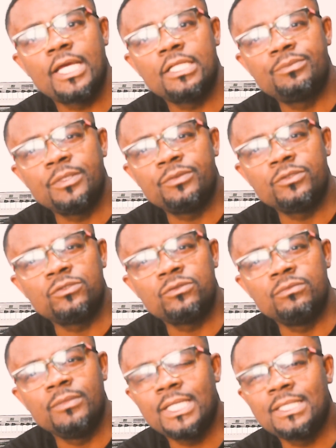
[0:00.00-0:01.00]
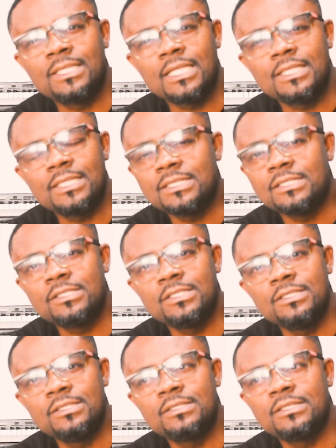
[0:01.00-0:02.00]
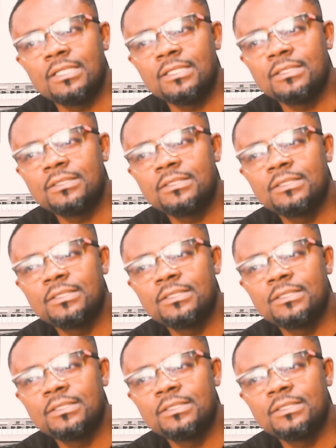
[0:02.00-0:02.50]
help people to make their decisions and